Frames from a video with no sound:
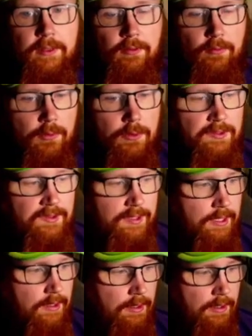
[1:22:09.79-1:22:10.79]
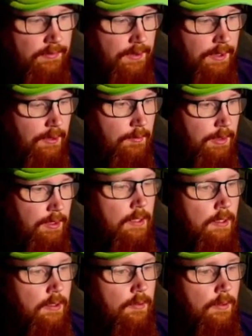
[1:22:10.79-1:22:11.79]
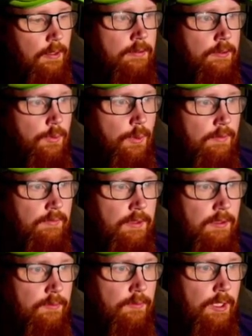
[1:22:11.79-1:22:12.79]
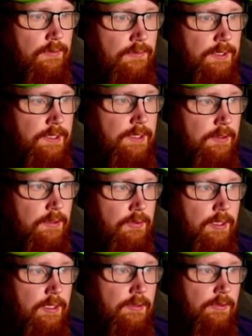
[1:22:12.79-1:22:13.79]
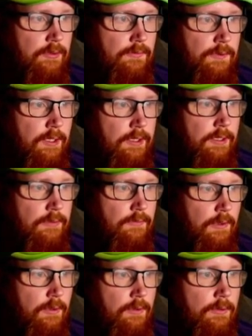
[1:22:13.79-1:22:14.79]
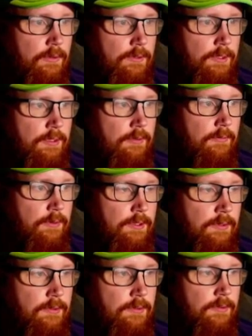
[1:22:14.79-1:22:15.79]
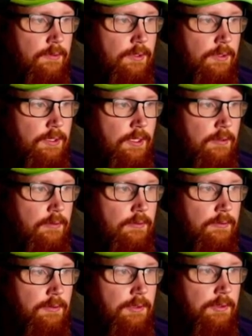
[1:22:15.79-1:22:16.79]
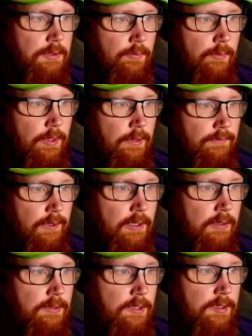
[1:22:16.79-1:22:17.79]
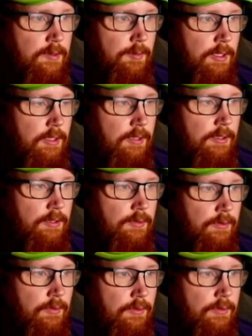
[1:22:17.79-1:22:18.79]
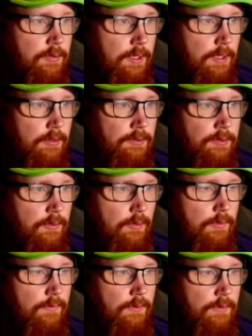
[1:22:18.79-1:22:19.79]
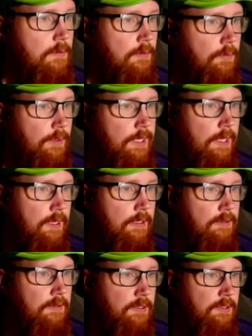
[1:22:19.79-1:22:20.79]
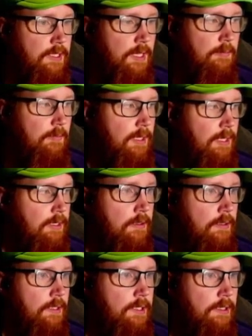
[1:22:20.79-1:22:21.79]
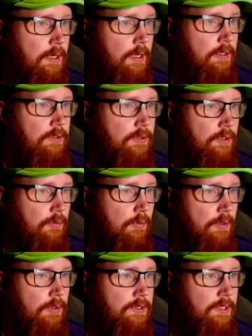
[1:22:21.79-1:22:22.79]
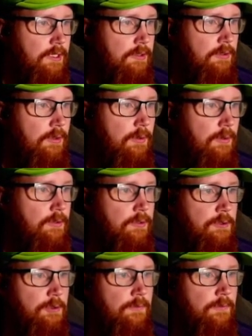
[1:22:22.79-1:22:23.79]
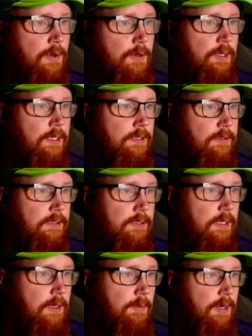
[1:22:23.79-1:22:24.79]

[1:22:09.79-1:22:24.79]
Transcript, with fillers: the Royal Seed and not a final boss? Okay. You have done well facing the trials of Shining Falls and risen to the challenge. With the final test behind you, your trials are over. We did it. Does that mean? It does. The Royal Seed is yours. You've earned it and my